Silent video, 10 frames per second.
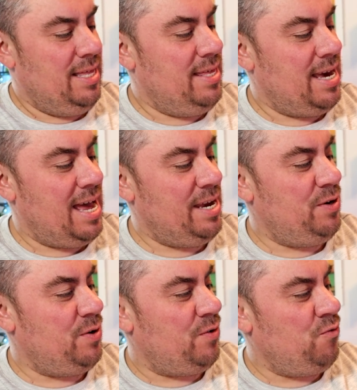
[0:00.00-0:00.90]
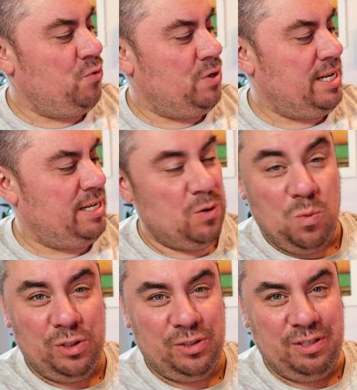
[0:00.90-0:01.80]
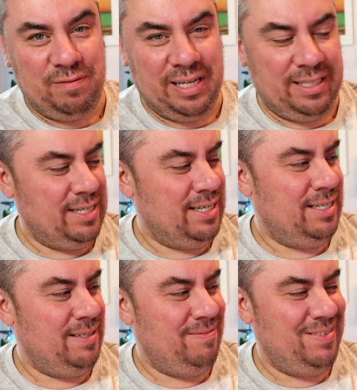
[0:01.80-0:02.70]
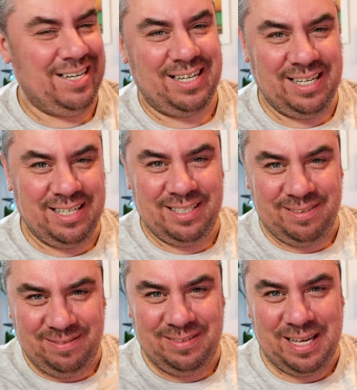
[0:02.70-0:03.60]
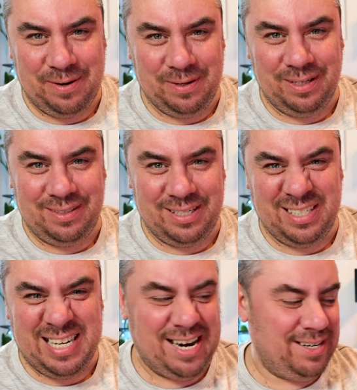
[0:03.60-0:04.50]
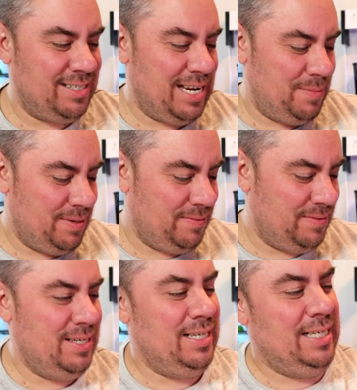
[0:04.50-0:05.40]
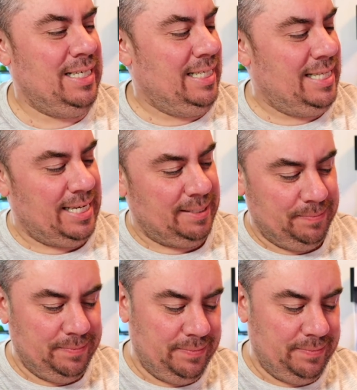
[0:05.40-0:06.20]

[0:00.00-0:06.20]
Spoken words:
the Hydor rotating water deflector, they're kind of down under a tenner type of thing,